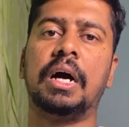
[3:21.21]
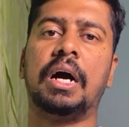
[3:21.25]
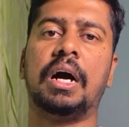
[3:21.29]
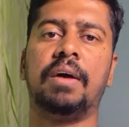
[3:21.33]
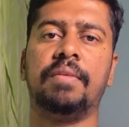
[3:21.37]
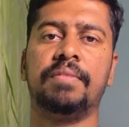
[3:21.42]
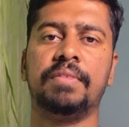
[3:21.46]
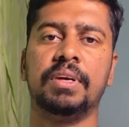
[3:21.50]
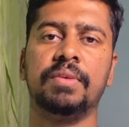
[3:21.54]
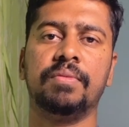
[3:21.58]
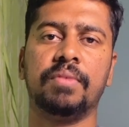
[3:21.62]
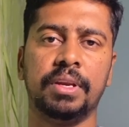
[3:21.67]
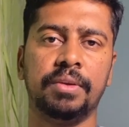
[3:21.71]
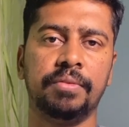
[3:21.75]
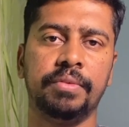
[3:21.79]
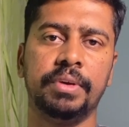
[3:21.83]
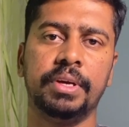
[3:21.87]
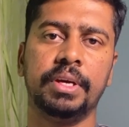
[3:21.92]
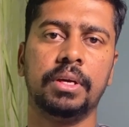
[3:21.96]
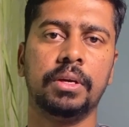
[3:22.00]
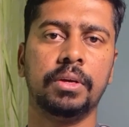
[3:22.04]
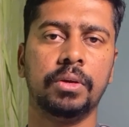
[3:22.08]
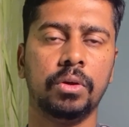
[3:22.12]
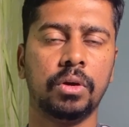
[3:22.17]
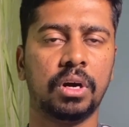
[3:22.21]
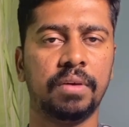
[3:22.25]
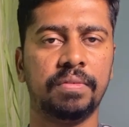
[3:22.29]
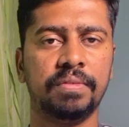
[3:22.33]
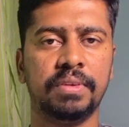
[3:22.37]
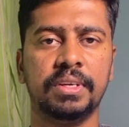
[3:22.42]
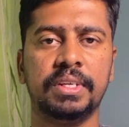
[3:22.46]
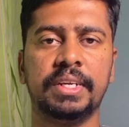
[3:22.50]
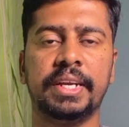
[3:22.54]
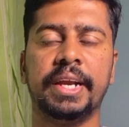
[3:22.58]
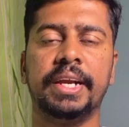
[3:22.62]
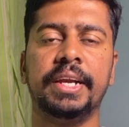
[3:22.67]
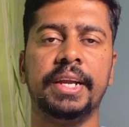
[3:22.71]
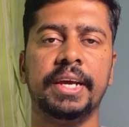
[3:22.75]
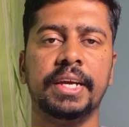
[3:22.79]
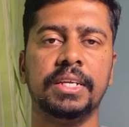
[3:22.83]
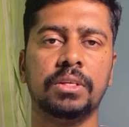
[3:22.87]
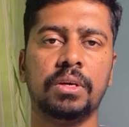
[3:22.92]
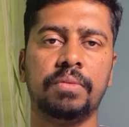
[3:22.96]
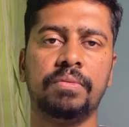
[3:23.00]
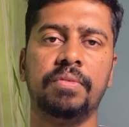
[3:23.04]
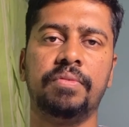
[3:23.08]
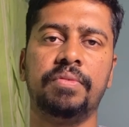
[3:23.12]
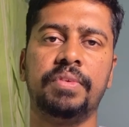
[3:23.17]
after one week, you know, after ten
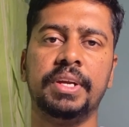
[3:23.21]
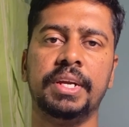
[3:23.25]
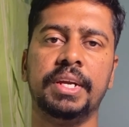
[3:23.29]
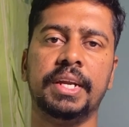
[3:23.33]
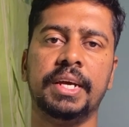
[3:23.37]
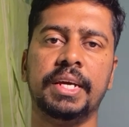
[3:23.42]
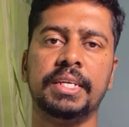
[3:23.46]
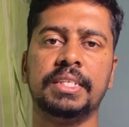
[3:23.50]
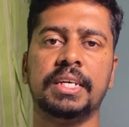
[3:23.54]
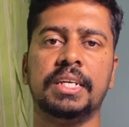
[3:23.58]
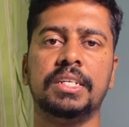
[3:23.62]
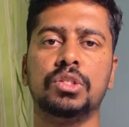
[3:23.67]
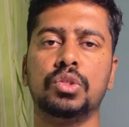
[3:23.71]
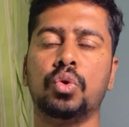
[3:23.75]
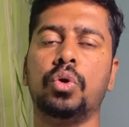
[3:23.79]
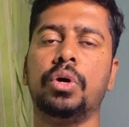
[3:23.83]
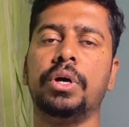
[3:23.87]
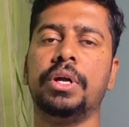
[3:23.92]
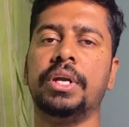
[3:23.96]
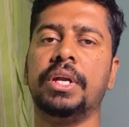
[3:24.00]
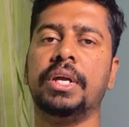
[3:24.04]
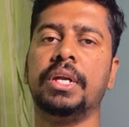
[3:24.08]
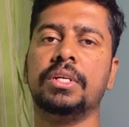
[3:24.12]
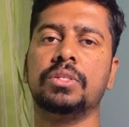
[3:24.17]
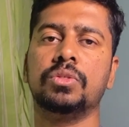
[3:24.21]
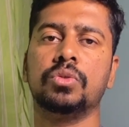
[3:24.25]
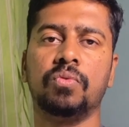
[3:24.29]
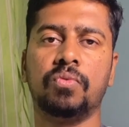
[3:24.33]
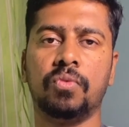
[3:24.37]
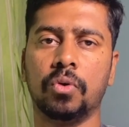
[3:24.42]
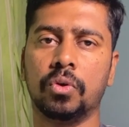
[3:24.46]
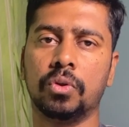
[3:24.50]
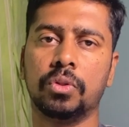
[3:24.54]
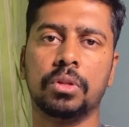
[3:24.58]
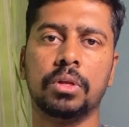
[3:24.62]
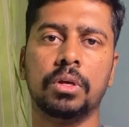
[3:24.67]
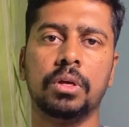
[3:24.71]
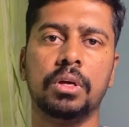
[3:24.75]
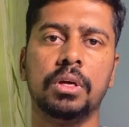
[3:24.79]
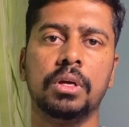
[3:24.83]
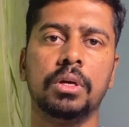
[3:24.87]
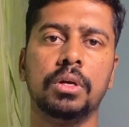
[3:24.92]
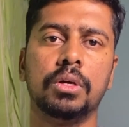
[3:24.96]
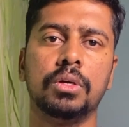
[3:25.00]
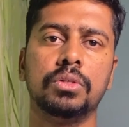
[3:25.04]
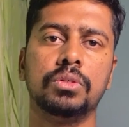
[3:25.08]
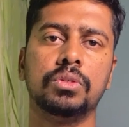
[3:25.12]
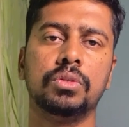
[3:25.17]
days or fifteen days, and so on and so forth.
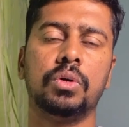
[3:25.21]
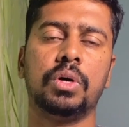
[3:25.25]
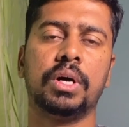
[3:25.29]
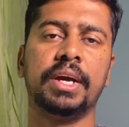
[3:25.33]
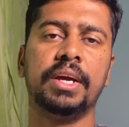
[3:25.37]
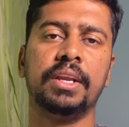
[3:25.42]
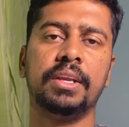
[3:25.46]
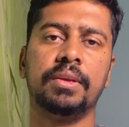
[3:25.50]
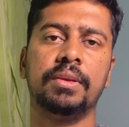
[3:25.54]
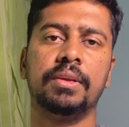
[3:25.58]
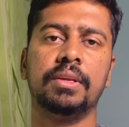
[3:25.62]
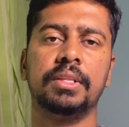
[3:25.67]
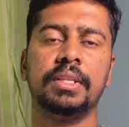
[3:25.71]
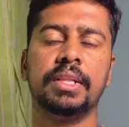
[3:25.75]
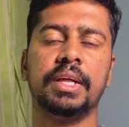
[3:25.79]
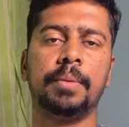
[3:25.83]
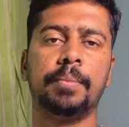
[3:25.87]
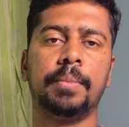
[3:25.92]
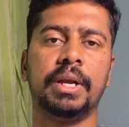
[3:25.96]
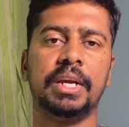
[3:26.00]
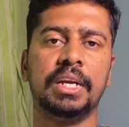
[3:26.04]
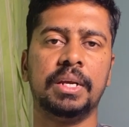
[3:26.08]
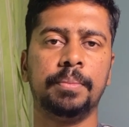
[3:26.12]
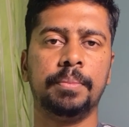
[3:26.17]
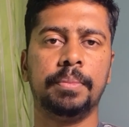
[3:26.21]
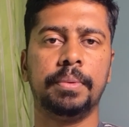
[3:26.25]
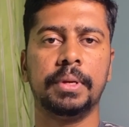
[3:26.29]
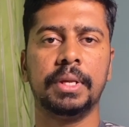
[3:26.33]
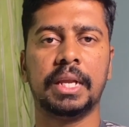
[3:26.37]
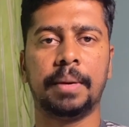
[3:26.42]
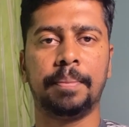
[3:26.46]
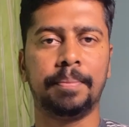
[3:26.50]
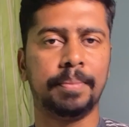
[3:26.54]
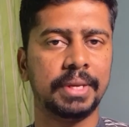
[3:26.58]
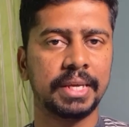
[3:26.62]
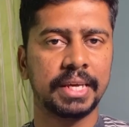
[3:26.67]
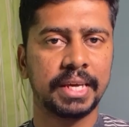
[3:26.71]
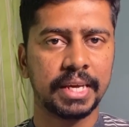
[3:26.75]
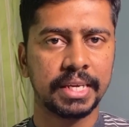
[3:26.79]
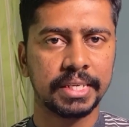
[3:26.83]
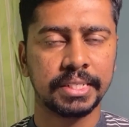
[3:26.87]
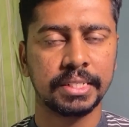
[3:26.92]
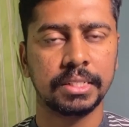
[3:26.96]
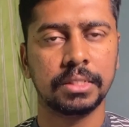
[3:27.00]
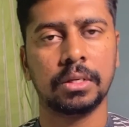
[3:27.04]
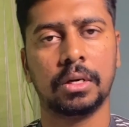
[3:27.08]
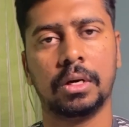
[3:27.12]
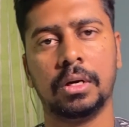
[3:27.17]
So again, there are multiple
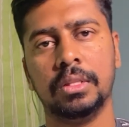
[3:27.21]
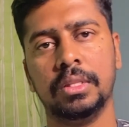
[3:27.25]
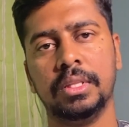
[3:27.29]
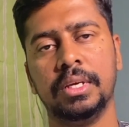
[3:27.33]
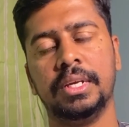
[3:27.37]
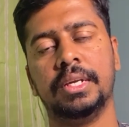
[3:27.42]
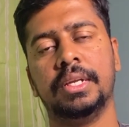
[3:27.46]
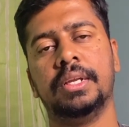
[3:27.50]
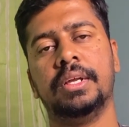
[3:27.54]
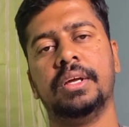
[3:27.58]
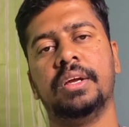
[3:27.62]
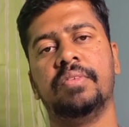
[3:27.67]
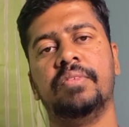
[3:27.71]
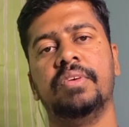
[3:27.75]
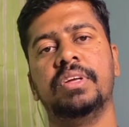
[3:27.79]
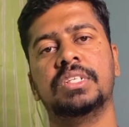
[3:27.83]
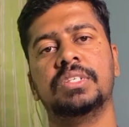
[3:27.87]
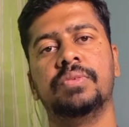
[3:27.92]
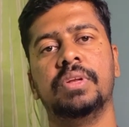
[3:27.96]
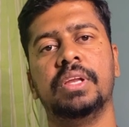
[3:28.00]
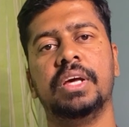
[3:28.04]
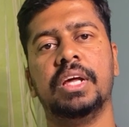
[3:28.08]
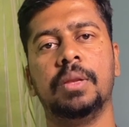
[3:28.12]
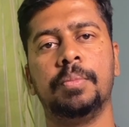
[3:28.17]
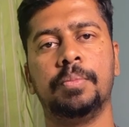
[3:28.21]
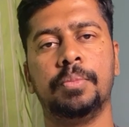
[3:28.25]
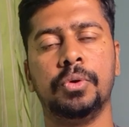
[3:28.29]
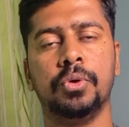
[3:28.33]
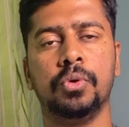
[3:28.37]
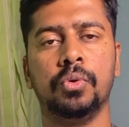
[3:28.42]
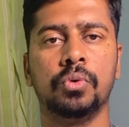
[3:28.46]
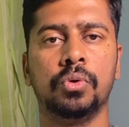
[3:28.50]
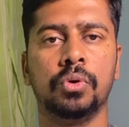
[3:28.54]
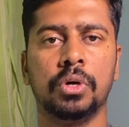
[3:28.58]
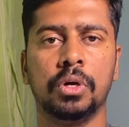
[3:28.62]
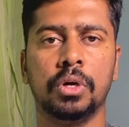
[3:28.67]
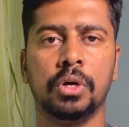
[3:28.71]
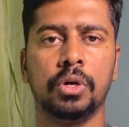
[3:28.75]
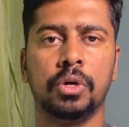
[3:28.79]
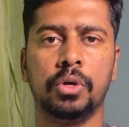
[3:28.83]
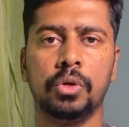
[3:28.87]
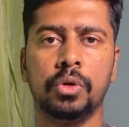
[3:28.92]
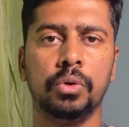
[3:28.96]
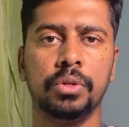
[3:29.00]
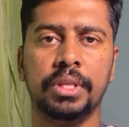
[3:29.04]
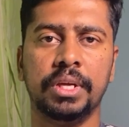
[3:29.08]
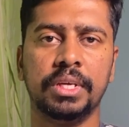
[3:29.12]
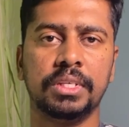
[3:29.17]
applications on the internet which will help you
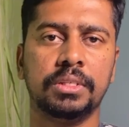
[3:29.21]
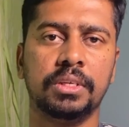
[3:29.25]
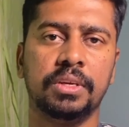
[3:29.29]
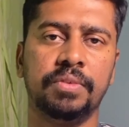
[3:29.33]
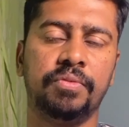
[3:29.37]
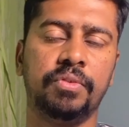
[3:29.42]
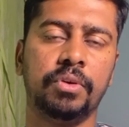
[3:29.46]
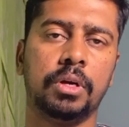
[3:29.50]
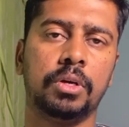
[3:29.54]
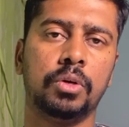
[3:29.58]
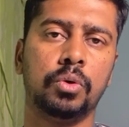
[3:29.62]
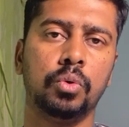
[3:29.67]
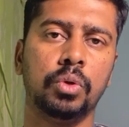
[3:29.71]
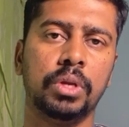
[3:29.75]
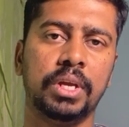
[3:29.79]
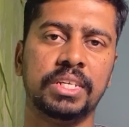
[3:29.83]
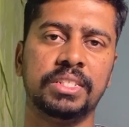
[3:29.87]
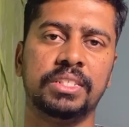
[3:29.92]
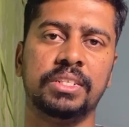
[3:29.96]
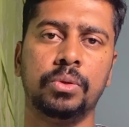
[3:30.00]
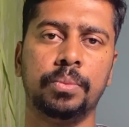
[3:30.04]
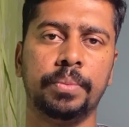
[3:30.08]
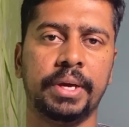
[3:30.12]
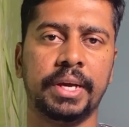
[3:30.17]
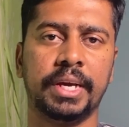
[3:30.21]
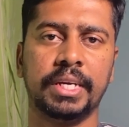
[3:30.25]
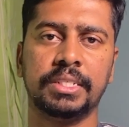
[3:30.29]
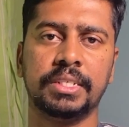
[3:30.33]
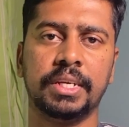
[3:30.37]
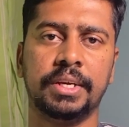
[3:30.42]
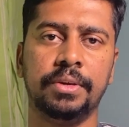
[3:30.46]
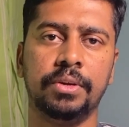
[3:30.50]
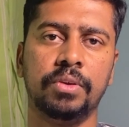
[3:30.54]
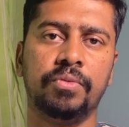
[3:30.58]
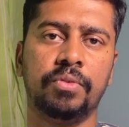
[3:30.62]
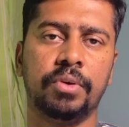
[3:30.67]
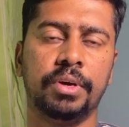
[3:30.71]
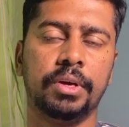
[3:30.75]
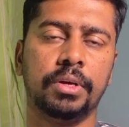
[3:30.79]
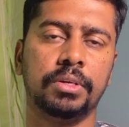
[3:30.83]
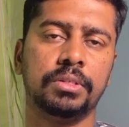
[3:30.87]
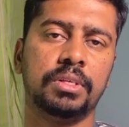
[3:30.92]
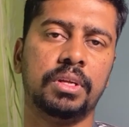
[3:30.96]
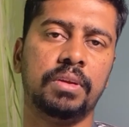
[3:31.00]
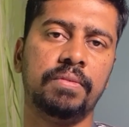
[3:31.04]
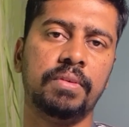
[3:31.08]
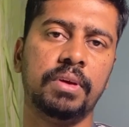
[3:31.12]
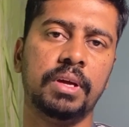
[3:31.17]
do this if you are too lazy to make a schedule for
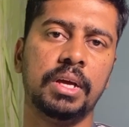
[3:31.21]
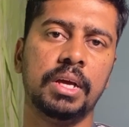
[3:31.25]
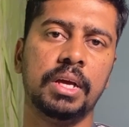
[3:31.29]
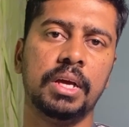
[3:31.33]
yourself.